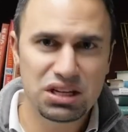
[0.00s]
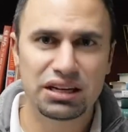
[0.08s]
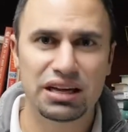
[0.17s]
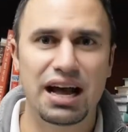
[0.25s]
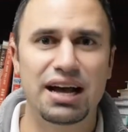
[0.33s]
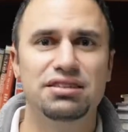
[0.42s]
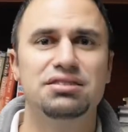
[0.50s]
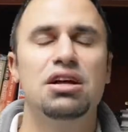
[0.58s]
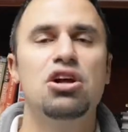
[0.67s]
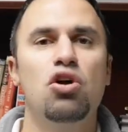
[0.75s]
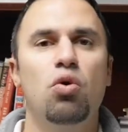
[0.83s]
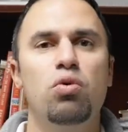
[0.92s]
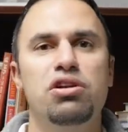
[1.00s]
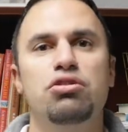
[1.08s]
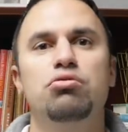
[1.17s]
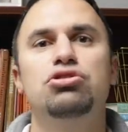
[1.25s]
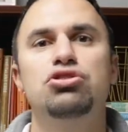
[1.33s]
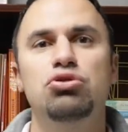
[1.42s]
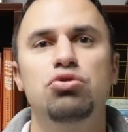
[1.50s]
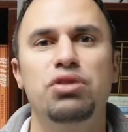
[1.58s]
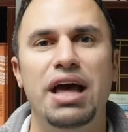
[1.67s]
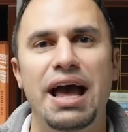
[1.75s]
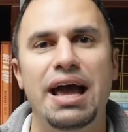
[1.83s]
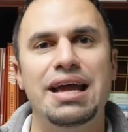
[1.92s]
Guys, when you do
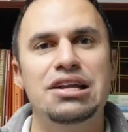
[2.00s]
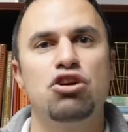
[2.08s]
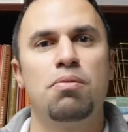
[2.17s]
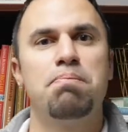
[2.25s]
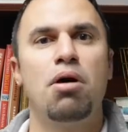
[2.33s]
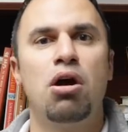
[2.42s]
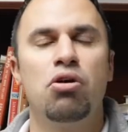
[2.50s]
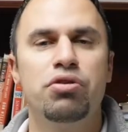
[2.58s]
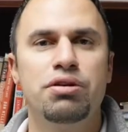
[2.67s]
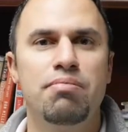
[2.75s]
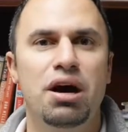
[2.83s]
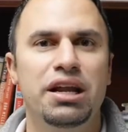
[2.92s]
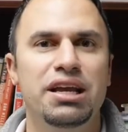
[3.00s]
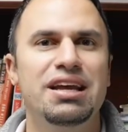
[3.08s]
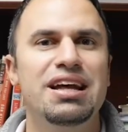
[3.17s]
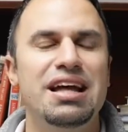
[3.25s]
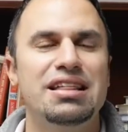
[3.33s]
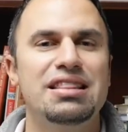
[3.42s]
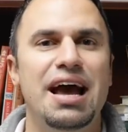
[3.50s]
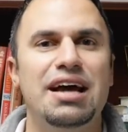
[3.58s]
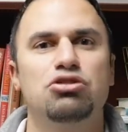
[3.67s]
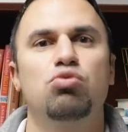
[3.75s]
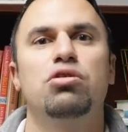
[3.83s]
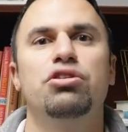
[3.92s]
that and you're borrowing money,
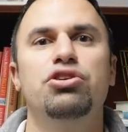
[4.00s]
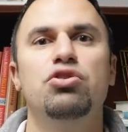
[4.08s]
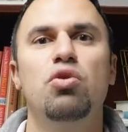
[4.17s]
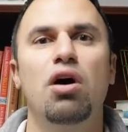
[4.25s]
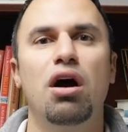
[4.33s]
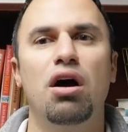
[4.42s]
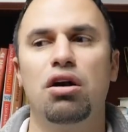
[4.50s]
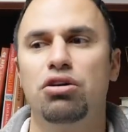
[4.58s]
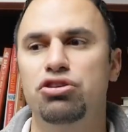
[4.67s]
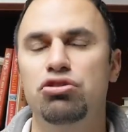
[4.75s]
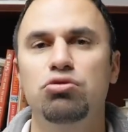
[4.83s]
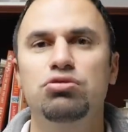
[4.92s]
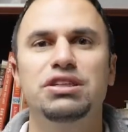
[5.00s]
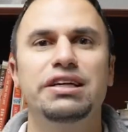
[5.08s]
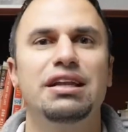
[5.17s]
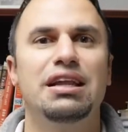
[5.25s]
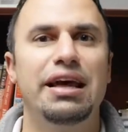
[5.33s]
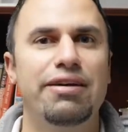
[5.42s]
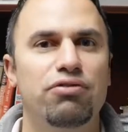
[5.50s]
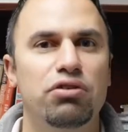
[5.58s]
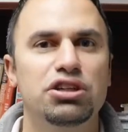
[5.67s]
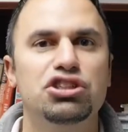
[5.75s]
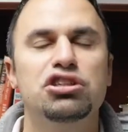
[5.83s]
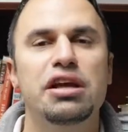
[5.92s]
that's where you are using
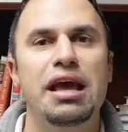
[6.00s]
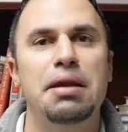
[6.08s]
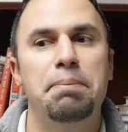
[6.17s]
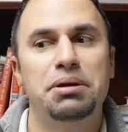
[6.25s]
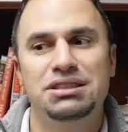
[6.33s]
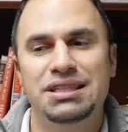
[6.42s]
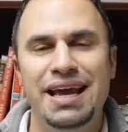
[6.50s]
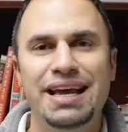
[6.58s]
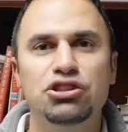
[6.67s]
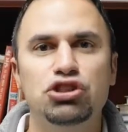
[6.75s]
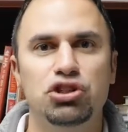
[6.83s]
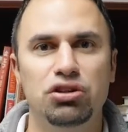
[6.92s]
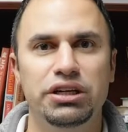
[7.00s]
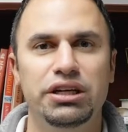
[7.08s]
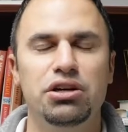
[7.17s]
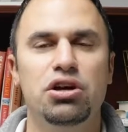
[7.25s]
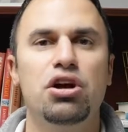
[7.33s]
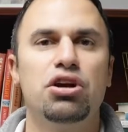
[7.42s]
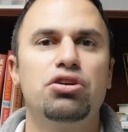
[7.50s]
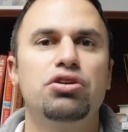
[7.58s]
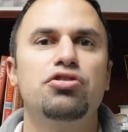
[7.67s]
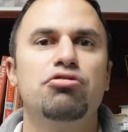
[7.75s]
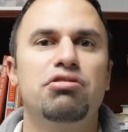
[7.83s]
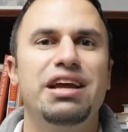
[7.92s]
leverage and potentially
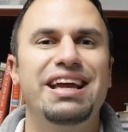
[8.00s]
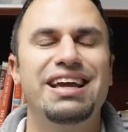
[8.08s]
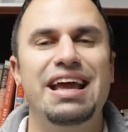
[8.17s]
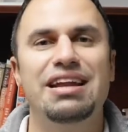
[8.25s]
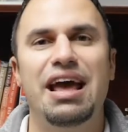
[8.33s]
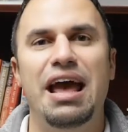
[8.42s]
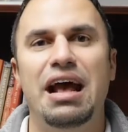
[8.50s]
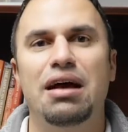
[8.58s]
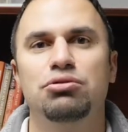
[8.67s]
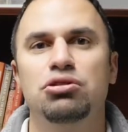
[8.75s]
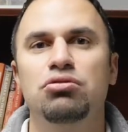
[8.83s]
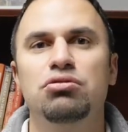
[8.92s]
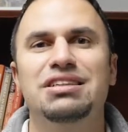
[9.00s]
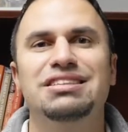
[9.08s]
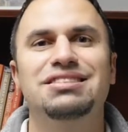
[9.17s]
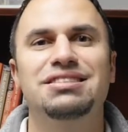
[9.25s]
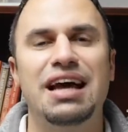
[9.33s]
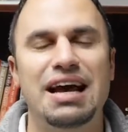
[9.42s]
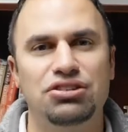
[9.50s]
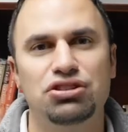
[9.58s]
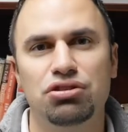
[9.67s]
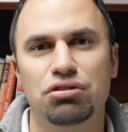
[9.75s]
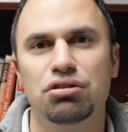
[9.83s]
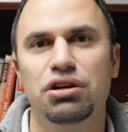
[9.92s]
could create an absolute
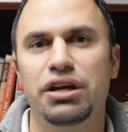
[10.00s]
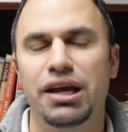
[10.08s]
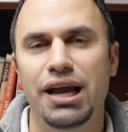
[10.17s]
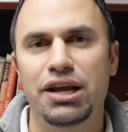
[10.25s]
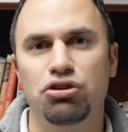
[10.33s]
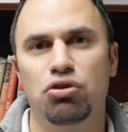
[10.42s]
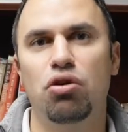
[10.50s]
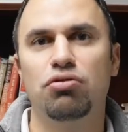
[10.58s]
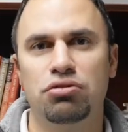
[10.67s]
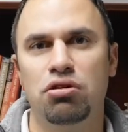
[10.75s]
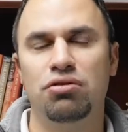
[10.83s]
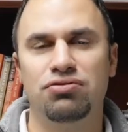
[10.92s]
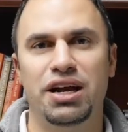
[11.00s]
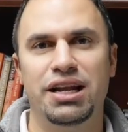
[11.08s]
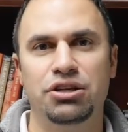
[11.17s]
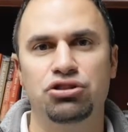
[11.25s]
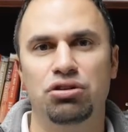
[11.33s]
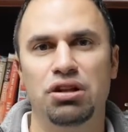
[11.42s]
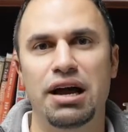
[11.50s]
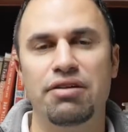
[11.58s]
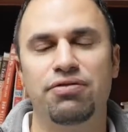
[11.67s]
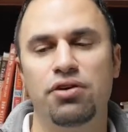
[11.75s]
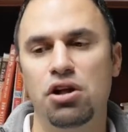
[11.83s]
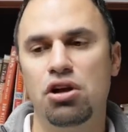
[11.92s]
disaster in your overall financial
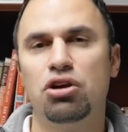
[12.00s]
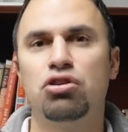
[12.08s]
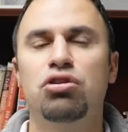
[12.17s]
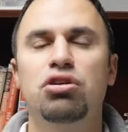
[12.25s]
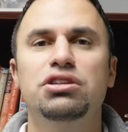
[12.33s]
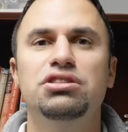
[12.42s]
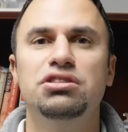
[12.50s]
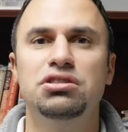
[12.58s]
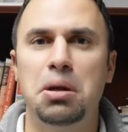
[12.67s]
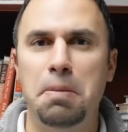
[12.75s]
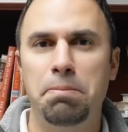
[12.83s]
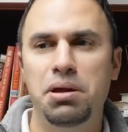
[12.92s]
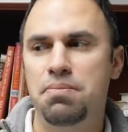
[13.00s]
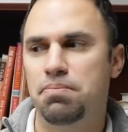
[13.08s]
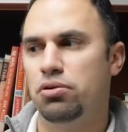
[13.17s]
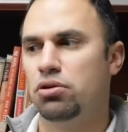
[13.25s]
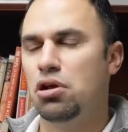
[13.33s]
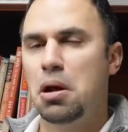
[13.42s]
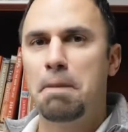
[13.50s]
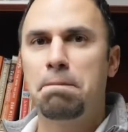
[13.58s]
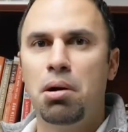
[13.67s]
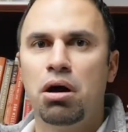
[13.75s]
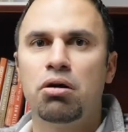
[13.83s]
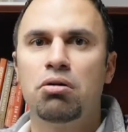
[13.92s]
life. Could some people
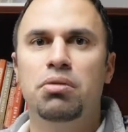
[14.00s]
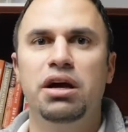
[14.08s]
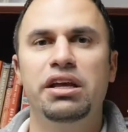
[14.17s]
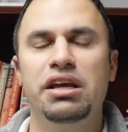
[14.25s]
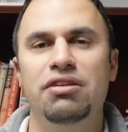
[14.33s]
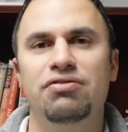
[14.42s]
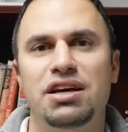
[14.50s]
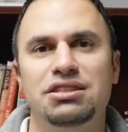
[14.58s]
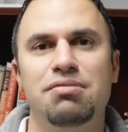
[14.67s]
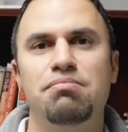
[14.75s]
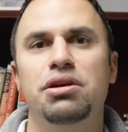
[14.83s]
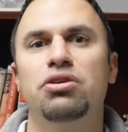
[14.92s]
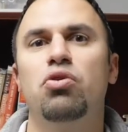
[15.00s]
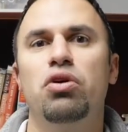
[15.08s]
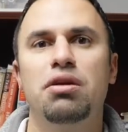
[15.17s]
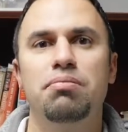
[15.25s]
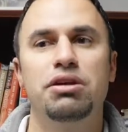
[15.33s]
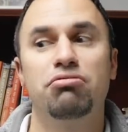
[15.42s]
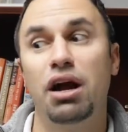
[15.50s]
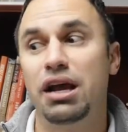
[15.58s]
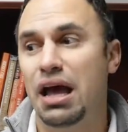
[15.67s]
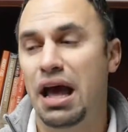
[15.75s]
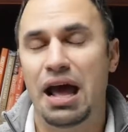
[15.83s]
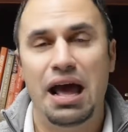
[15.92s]
borrow money, invest in Bitcoin, and be
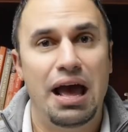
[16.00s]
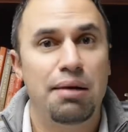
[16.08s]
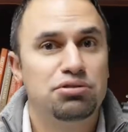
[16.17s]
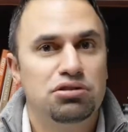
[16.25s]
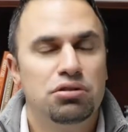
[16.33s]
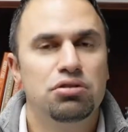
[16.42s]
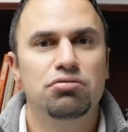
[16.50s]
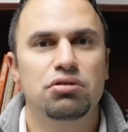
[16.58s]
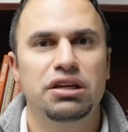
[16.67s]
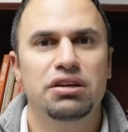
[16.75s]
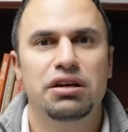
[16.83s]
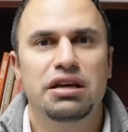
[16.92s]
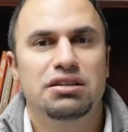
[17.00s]
right? Absolutely.